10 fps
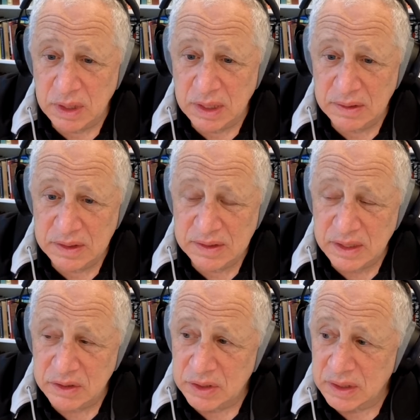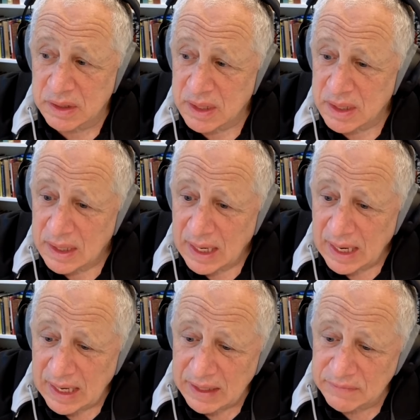in this country
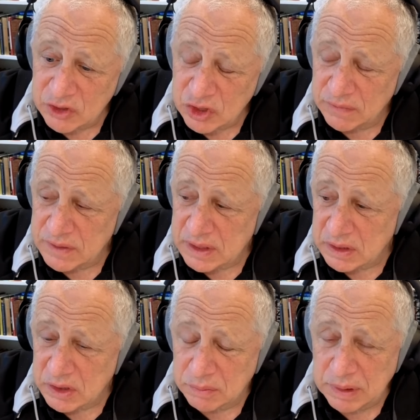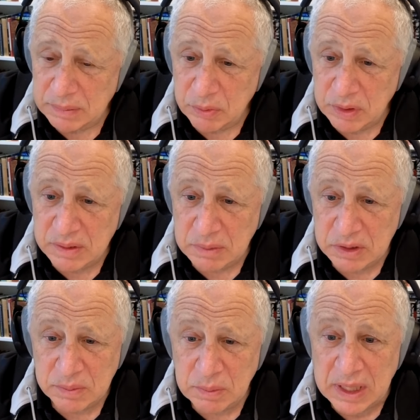have shifted to people with the
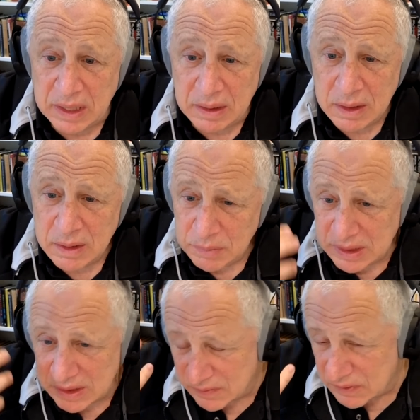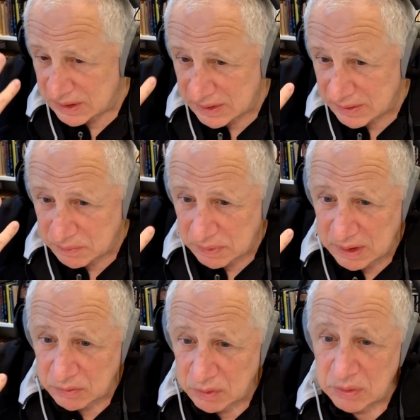most money because of this
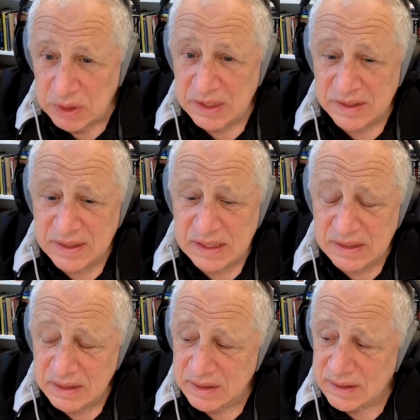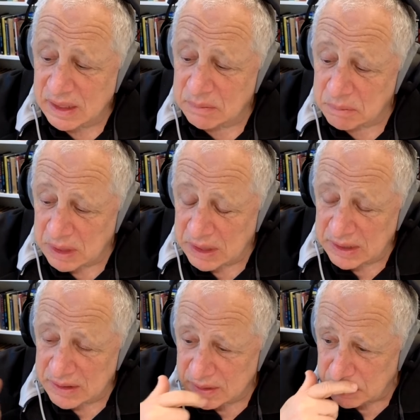erroneous thesis that money
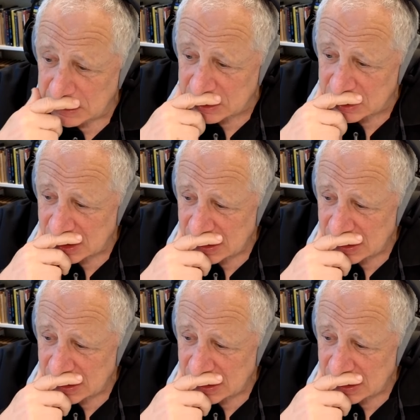is speech.